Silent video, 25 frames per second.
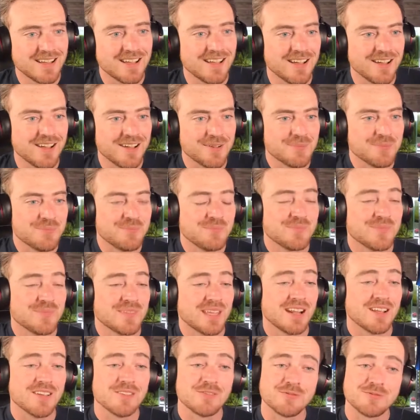and
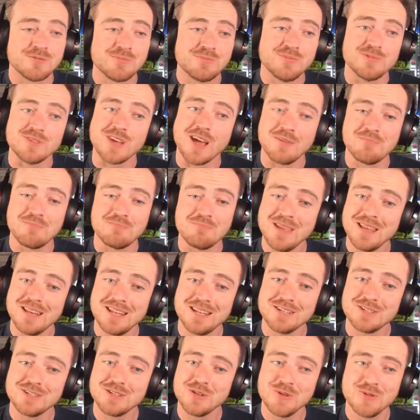I've
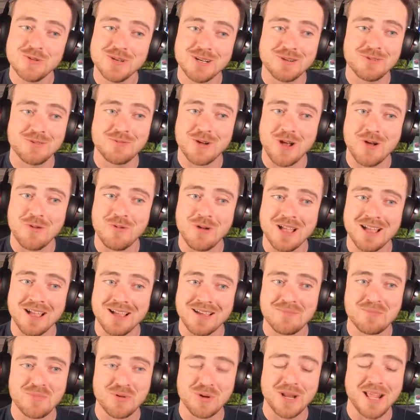made it two in a row.
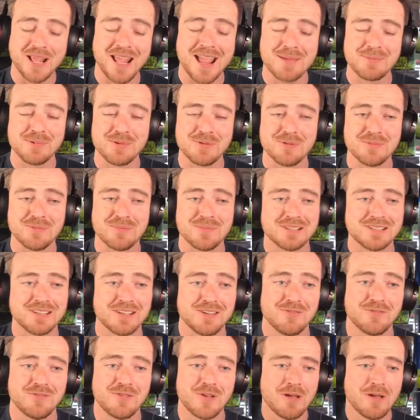Pretty happy with
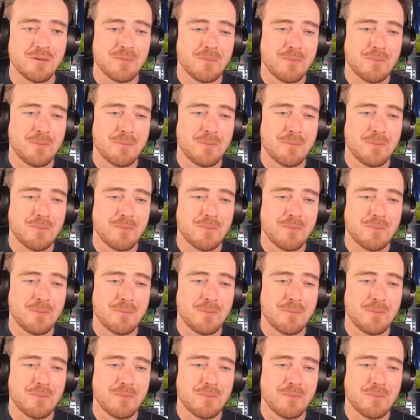myself.